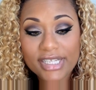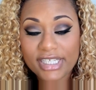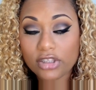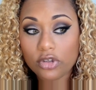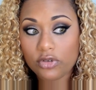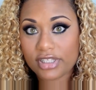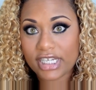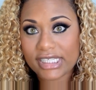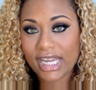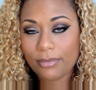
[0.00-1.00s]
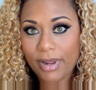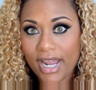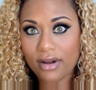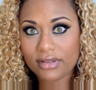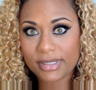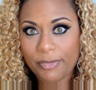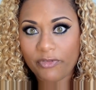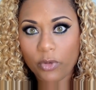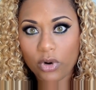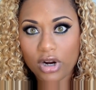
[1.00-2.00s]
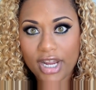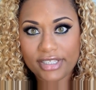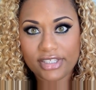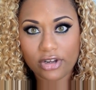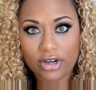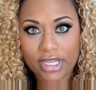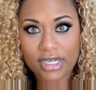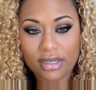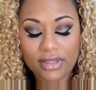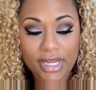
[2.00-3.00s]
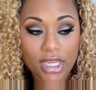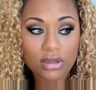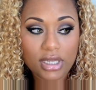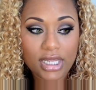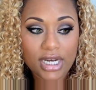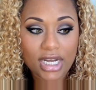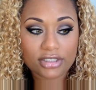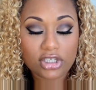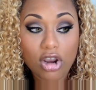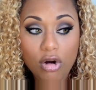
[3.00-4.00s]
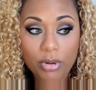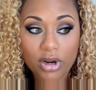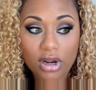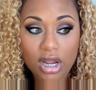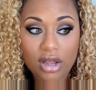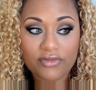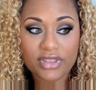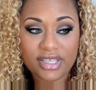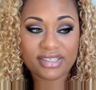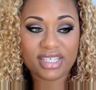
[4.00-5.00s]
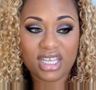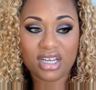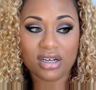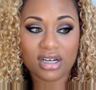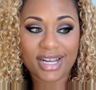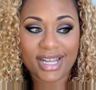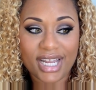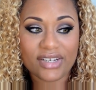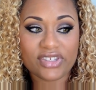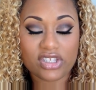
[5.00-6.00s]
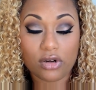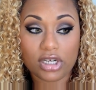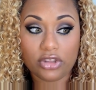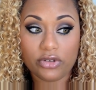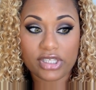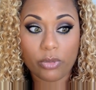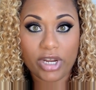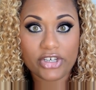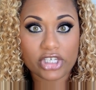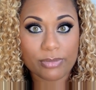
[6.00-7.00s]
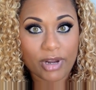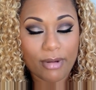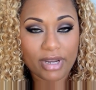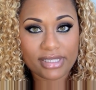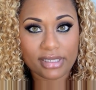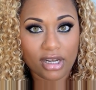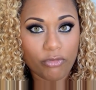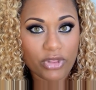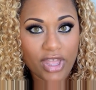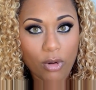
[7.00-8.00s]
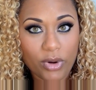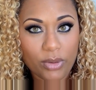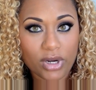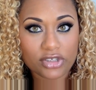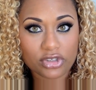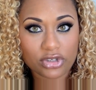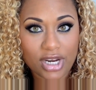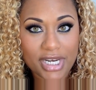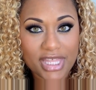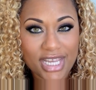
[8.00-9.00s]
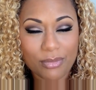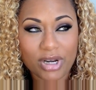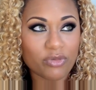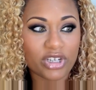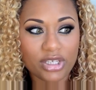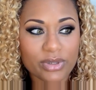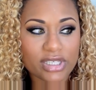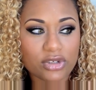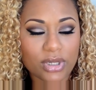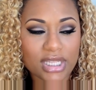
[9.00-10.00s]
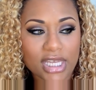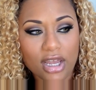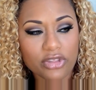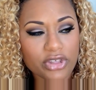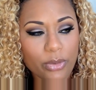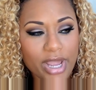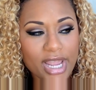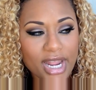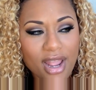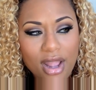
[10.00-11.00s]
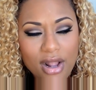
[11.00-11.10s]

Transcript: I did lose like ten pounds before I started. Like, in October of this year, I kind of started losing weight just by myself without Weight Watchers or anything, but I really wasn't doing it the healthy way.